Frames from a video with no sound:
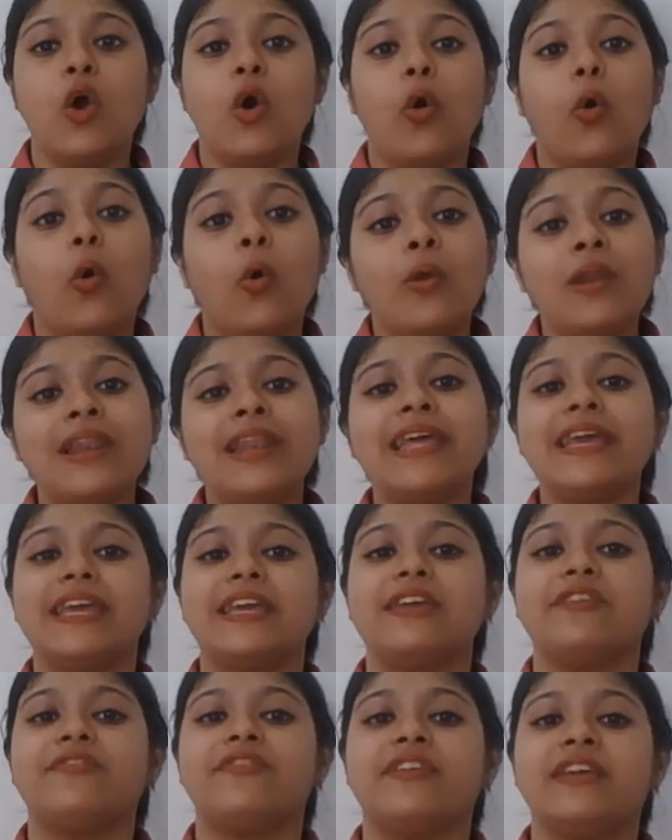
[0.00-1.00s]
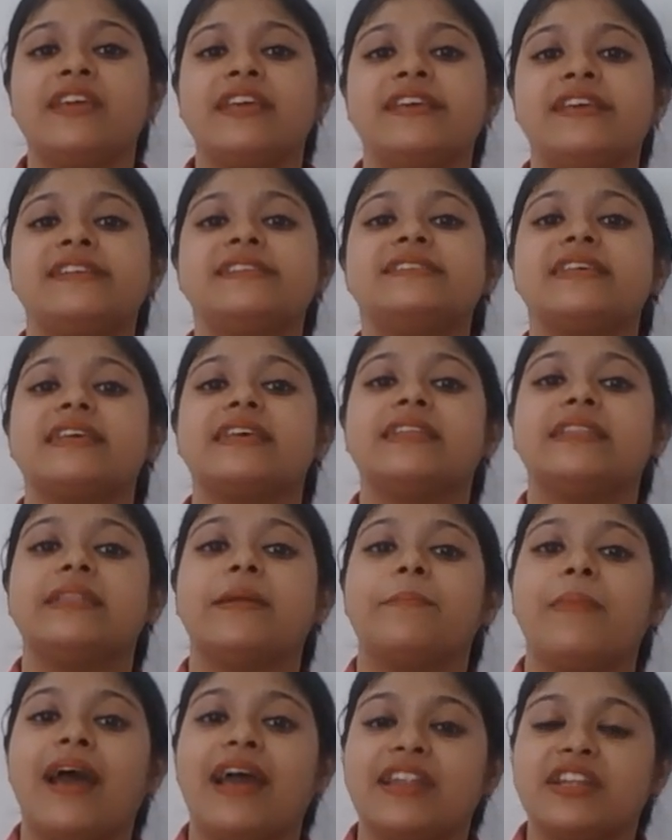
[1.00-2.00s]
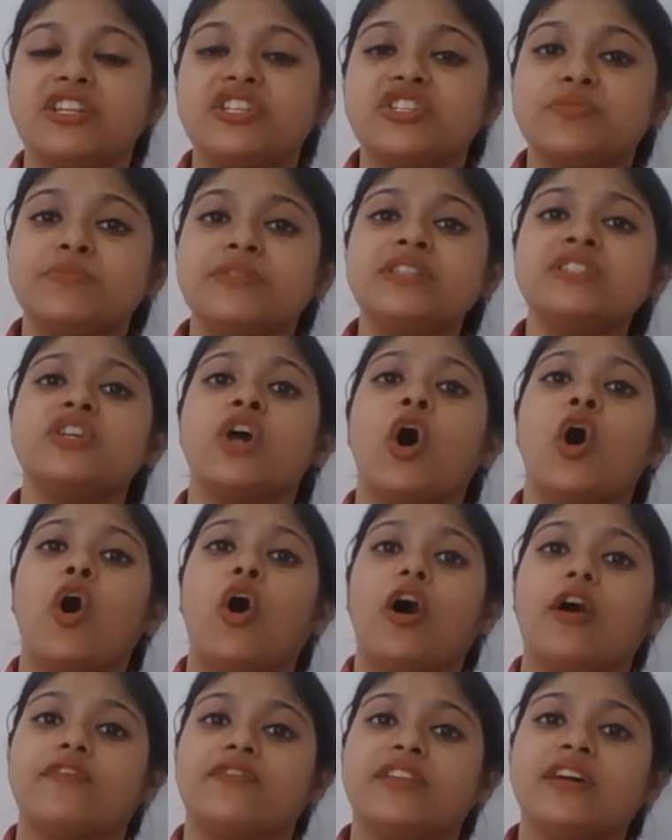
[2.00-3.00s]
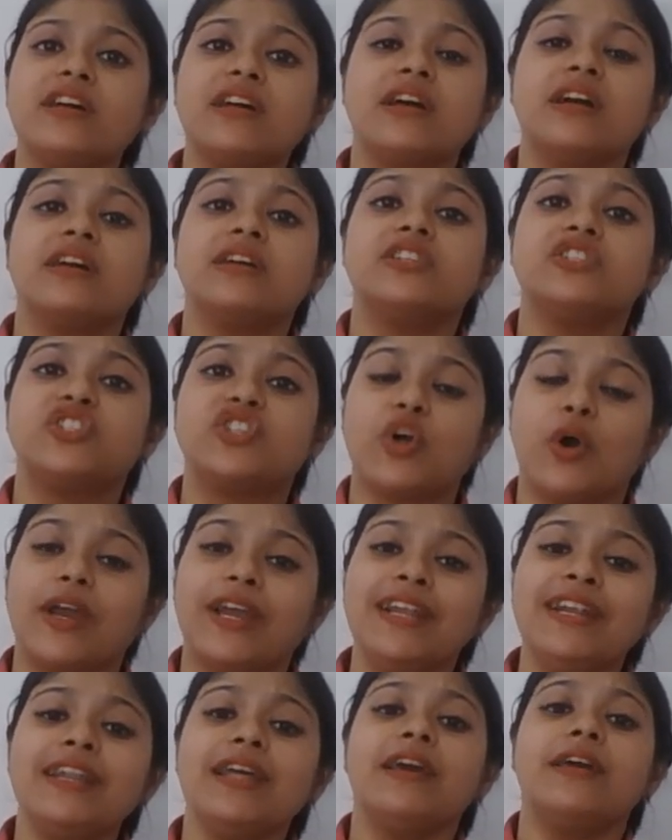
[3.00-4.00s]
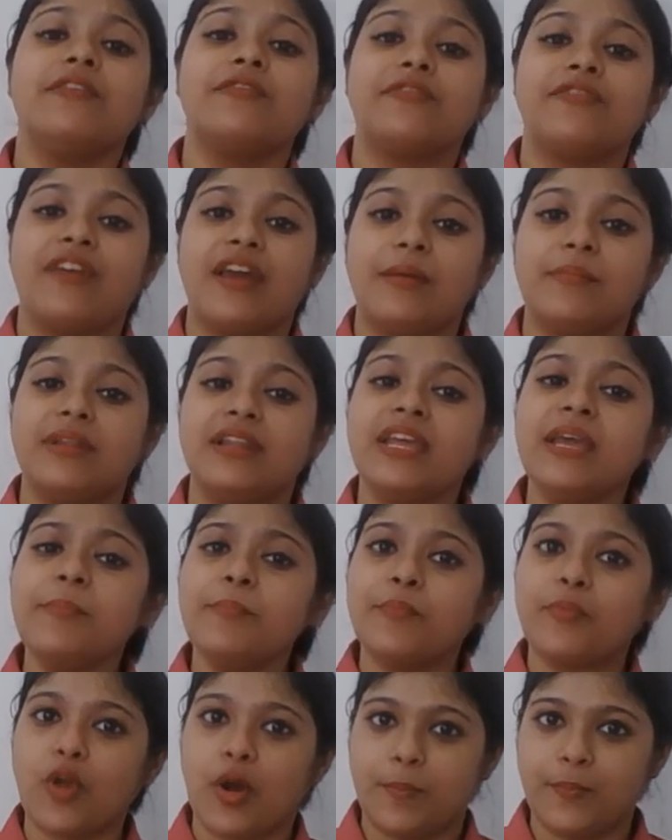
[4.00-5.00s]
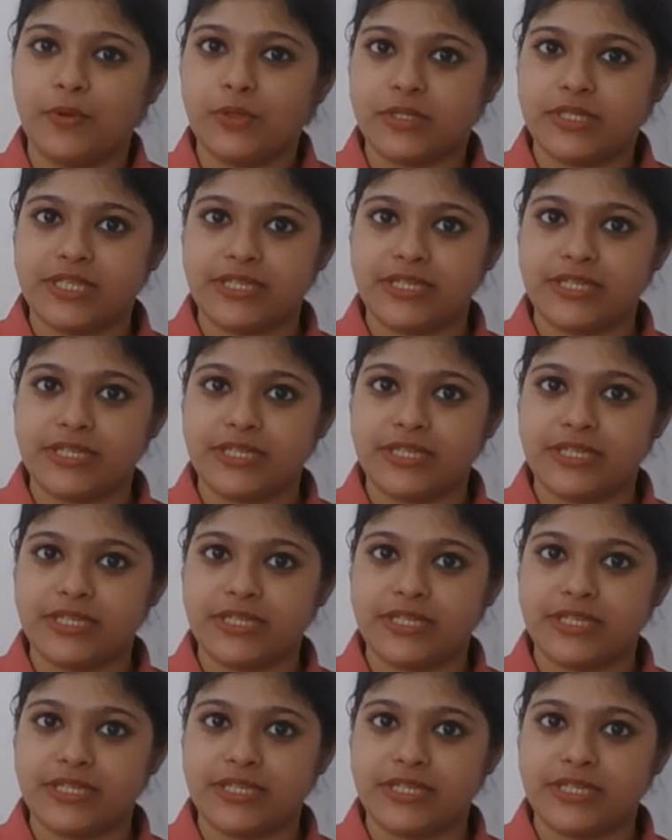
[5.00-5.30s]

only if he is in the management of the joint family property.